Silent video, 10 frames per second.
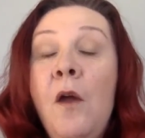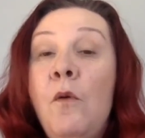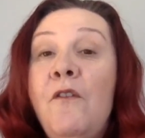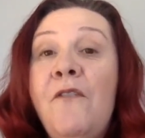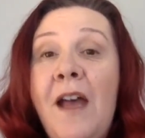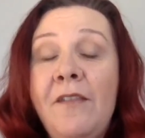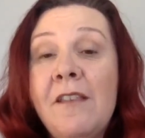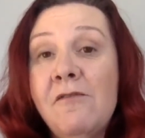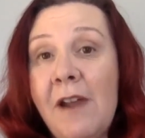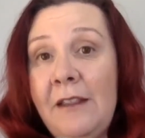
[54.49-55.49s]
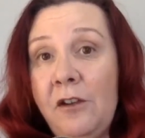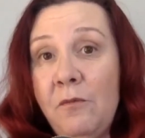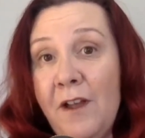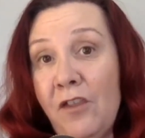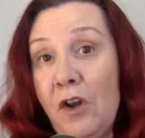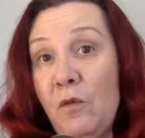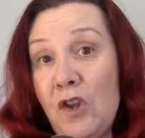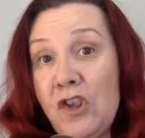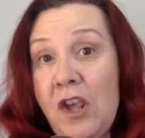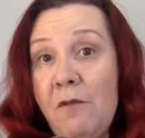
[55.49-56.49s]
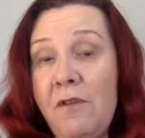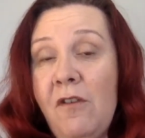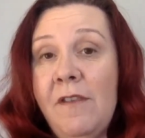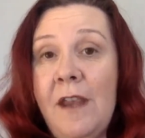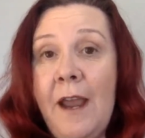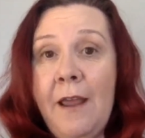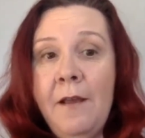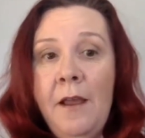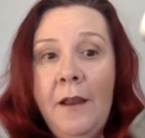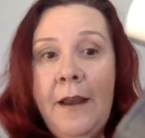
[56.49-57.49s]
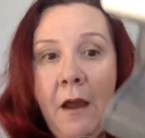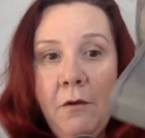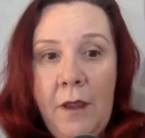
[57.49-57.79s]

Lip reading: we found this great little one that I want to share with you today. Now,